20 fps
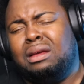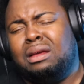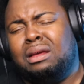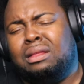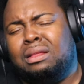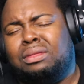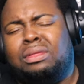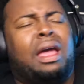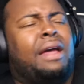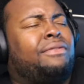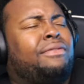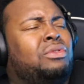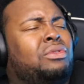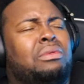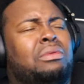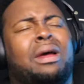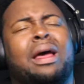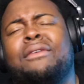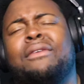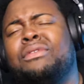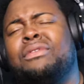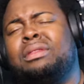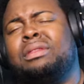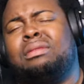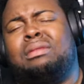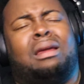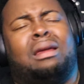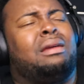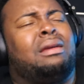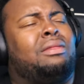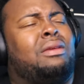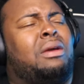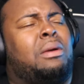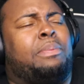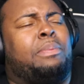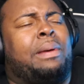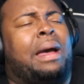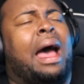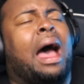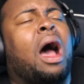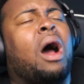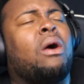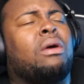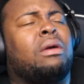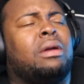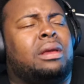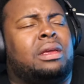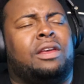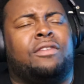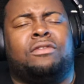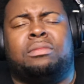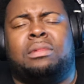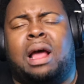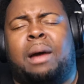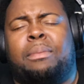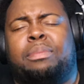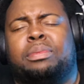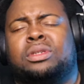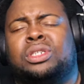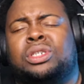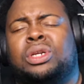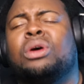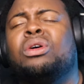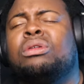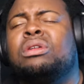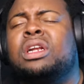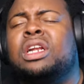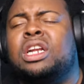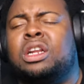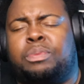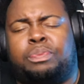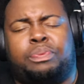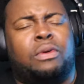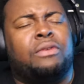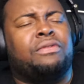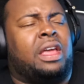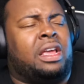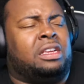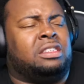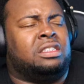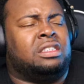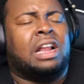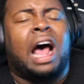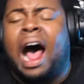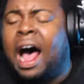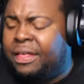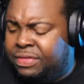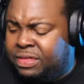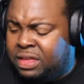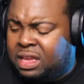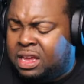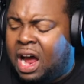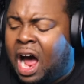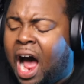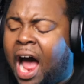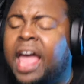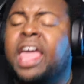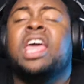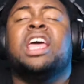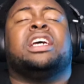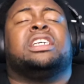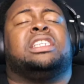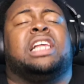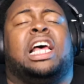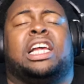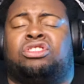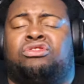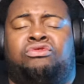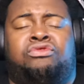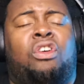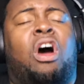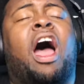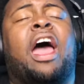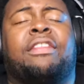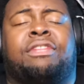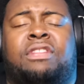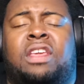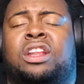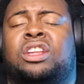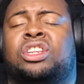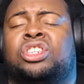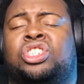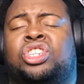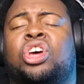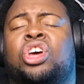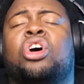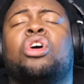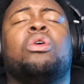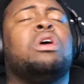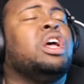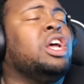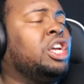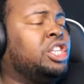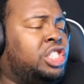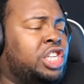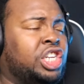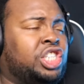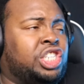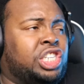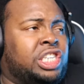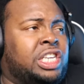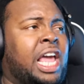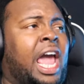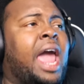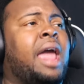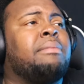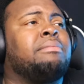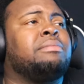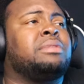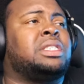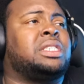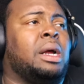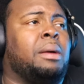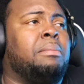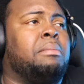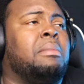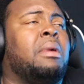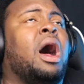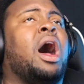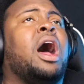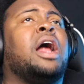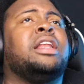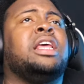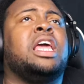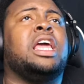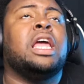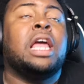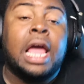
They have to do everything in their power to give him the opportunity to prove that he's not the guy, because that's the right thing to do. Just gave him some money.